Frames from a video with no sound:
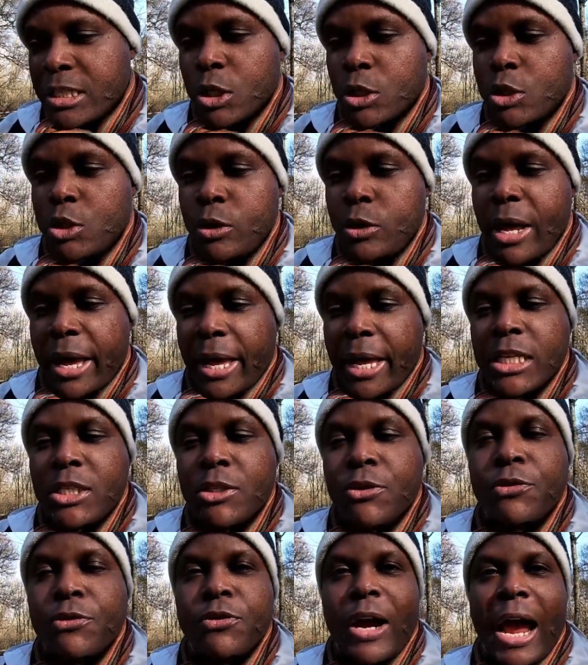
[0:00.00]
So today
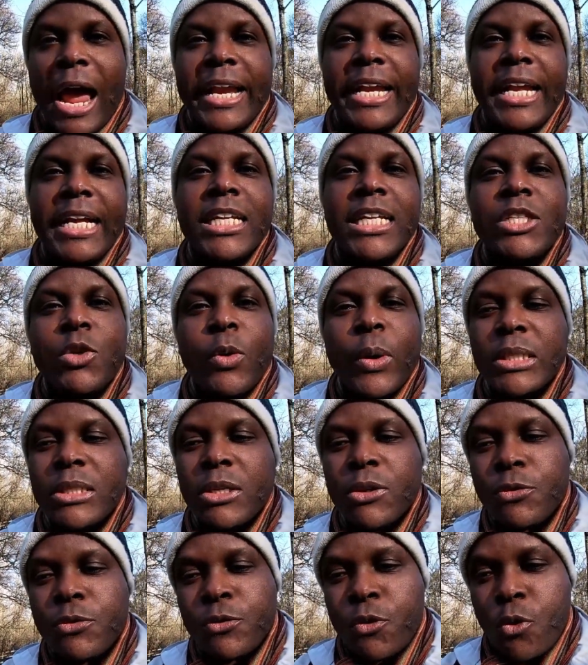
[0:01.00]
is Friday the
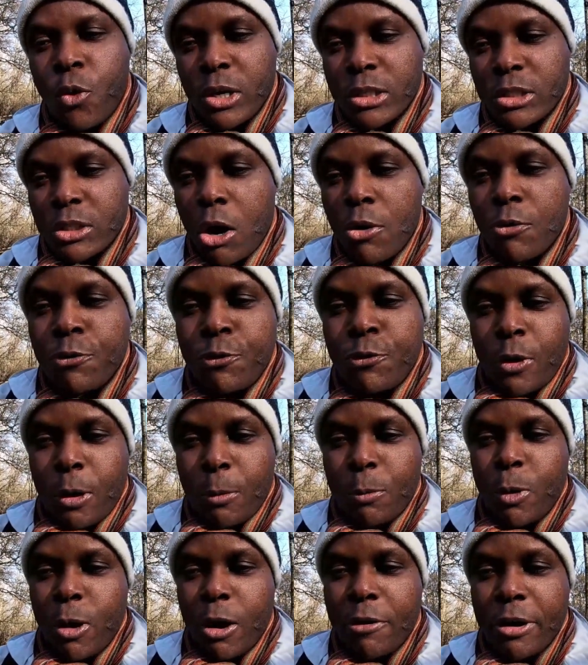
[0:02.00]
24th of
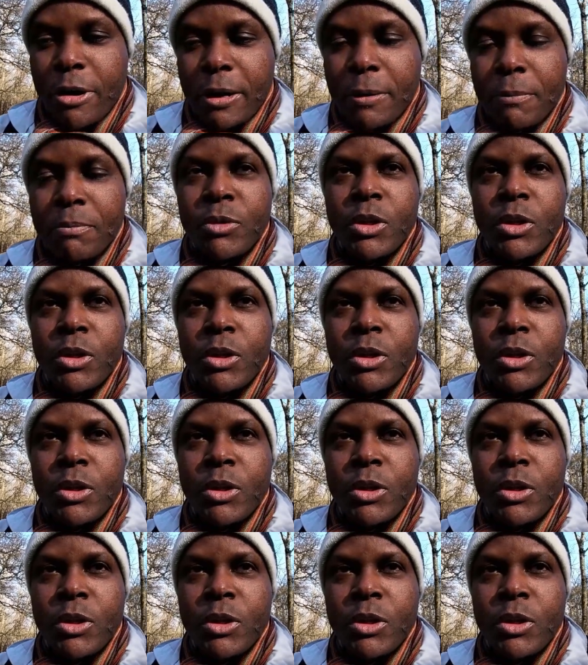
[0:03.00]
February